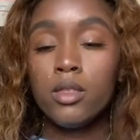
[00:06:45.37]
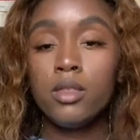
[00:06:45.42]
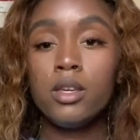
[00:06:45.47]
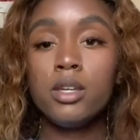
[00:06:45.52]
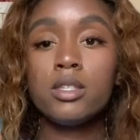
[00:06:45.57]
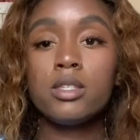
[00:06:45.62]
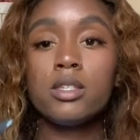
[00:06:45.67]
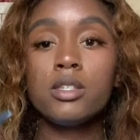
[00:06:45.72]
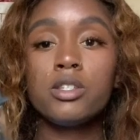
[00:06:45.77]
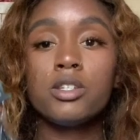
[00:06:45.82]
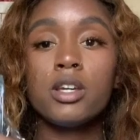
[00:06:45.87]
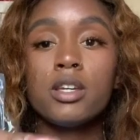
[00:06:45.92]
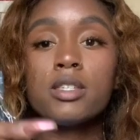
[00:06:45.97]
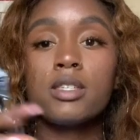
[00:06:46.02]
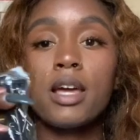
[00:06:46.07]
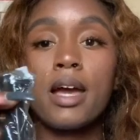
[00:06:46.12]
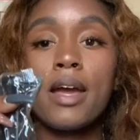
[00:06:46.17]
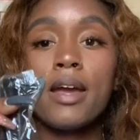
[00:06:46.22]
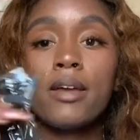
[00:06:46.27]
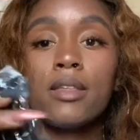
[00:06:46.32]
this is
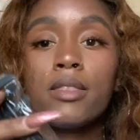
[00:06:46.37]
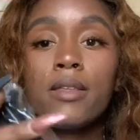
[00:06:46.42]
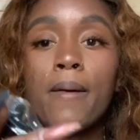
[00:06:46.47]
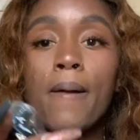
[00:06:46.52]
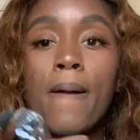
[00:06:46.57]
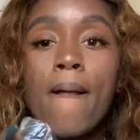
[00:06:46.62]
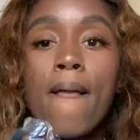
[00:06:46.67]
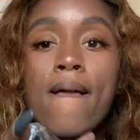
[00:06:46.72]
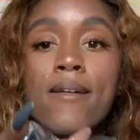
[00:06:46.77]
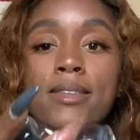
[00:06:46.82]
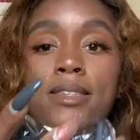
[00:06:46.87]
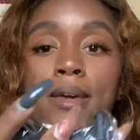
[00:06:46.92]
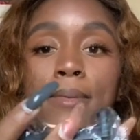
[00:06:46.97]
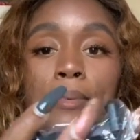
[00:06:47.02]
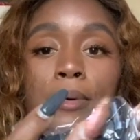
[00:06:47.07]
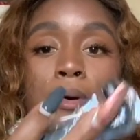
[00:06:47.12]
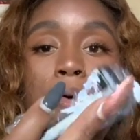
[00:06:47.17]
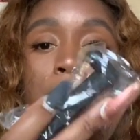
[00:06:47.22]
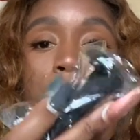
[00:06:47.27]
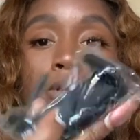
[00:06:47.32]
just like the
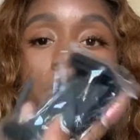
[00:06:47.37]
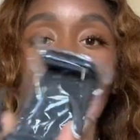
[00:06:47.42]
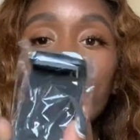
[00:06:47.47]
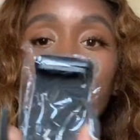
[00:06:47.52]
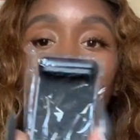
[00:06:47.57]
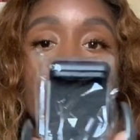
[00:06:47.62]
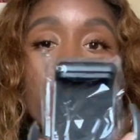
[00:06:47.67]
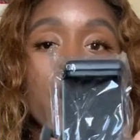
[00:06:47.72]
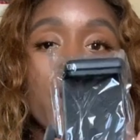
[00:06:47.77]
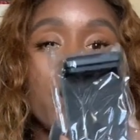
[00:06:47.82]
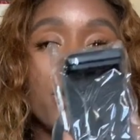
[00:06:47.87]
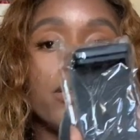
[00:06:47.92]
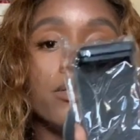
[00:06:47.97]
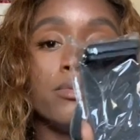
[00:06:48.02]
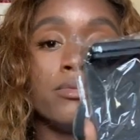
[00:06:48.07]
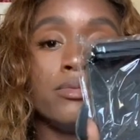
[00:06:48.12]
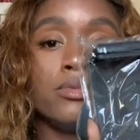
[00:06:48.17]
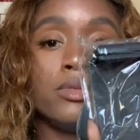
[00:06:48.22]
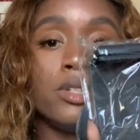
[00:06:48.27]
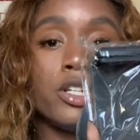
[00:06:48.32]
typical little
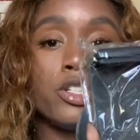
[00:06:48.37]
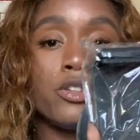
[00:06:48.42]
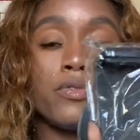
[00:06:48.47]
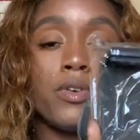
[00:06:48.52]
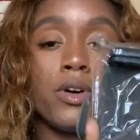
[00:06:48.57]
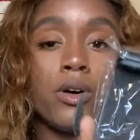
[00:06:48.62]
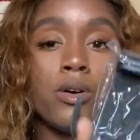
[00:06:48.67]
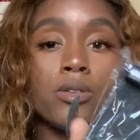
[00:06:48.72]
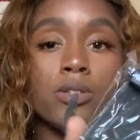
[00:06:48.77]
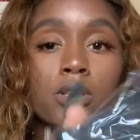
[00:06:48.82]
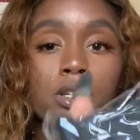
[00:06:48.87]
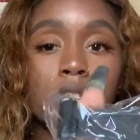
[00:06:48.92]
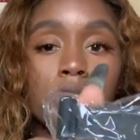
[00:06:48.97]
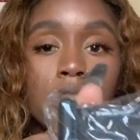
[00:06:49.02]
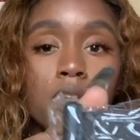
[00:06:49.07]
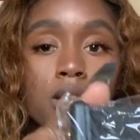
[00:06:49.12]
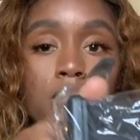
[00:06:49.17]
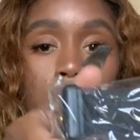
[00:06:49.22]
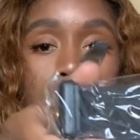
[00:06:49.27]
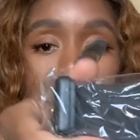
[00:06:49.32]
part that your phone
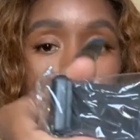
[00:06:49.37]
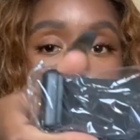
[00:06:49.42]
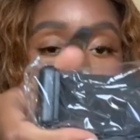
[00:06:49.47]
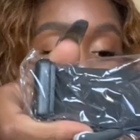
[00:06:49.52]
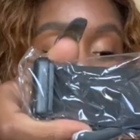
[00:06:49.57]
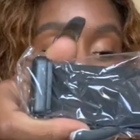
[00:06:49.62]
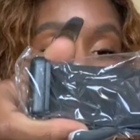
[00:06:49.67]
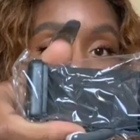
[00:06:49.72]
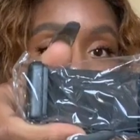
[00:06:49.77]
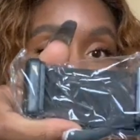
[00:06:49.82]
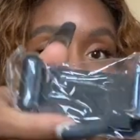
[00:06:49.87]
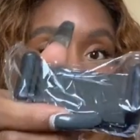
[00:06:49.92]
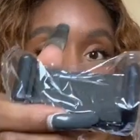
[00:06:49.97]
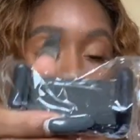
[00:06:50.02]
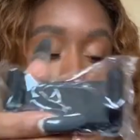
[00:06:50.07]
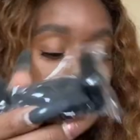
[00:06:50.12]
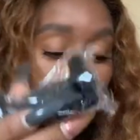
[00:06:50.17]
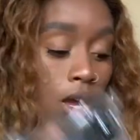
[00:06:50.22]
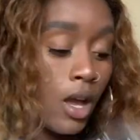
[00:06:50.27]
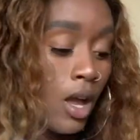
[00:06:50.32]
sits in on a tripod or
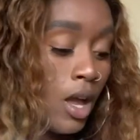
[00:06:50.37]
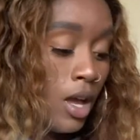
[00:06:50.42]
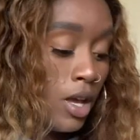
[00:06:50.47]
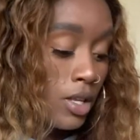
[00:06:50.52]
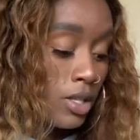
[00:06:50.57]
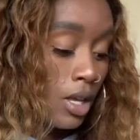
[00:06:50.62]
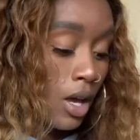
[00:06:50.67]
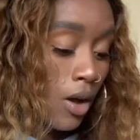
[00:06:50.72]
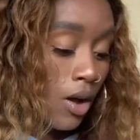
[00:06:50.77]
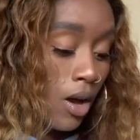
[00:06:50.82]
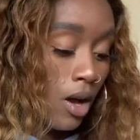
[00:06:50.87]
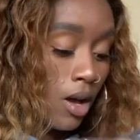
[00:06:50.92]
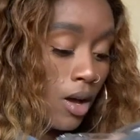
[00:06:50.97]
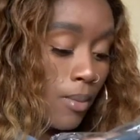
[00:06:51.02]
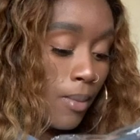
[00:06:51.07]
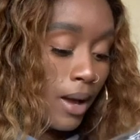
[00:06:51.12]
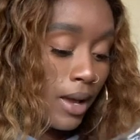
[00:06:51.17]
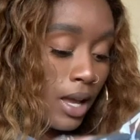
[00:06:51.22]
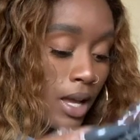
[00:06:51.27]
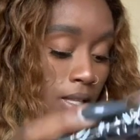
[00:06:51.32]
anything. So
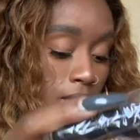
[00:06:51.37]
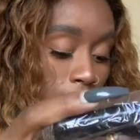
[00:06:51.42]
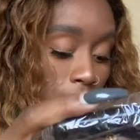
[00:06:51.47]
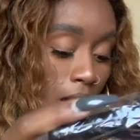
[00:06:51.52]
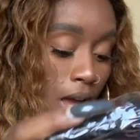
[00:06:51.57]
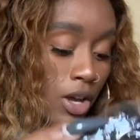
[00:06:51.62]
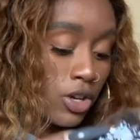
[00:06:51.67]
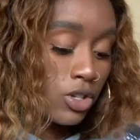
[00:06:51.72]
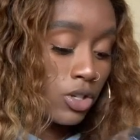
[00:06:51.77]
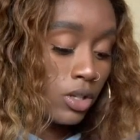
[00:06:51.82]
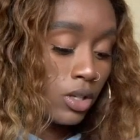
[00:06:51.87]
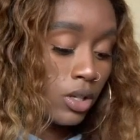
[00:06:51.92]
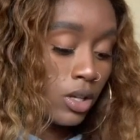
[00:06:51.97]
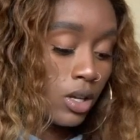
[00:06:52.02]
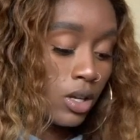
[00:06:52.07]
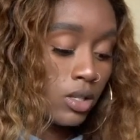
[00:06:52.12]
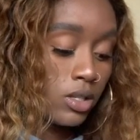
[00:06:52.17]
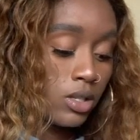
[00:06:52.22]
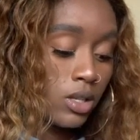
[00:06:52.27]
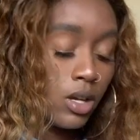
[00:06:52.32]
um, I guess it actually
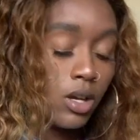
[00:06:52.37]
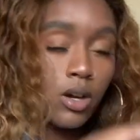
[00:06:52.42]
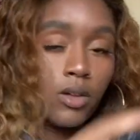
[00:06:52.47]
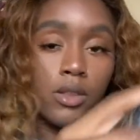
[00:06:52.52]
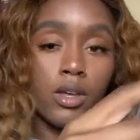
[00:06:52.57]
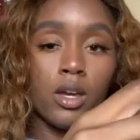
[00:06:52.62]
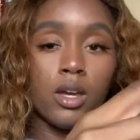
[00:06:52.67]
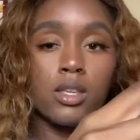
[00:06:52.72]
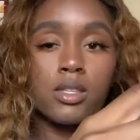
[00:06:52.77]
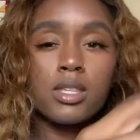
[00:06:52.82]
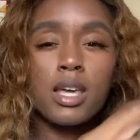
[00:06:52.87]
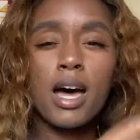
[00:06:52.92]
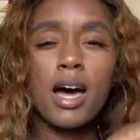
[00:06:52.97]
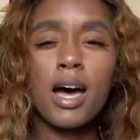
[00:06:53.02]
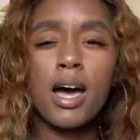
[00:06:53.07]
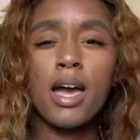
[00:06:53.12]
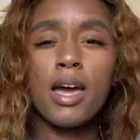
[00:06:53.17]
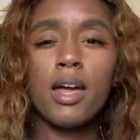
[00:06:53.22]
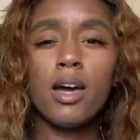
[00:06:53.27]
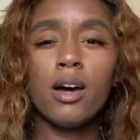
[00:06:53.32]
can sit on the
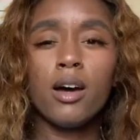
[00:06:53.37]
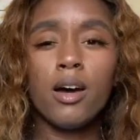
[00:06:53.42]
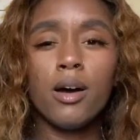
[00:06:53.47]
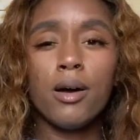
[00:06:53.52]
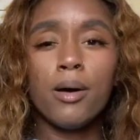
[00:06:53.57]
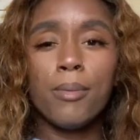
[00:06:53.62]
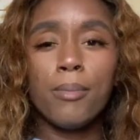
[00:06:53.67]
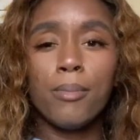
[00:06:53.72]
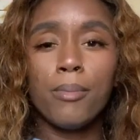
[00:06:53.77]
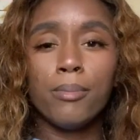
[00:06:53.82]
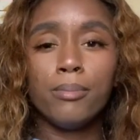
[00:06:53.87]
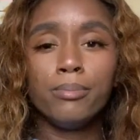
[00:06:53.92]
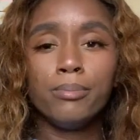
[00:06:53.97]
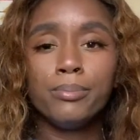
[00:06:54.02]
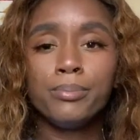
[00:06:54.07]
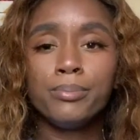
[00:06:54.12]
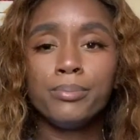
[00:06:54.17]
inside um,